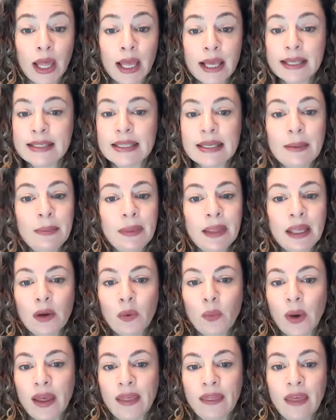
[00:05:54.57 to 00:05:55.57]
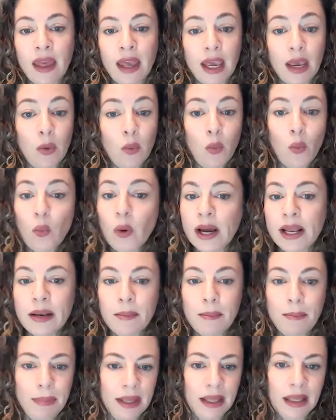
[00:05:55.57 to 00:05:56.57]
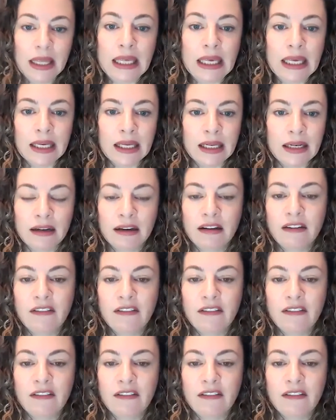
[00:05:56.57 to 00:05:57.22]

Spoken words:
something with a 1 billion